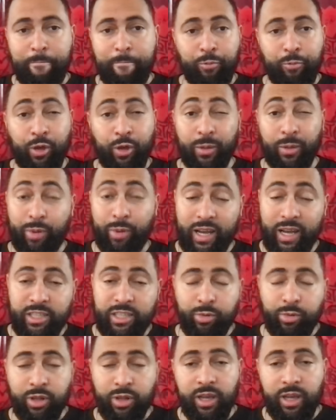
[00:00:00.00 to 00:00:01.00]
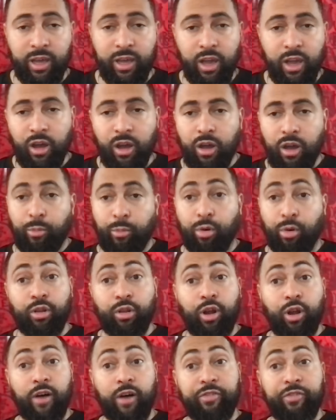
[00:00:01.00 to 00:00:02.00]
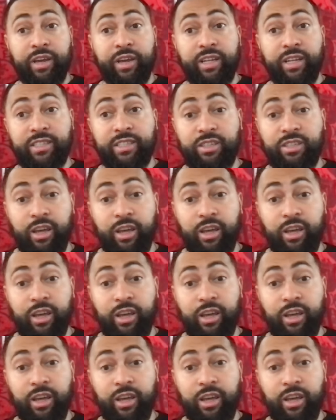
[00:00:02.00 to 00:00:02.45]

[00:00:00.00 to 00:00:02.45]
Can possibly pull it off against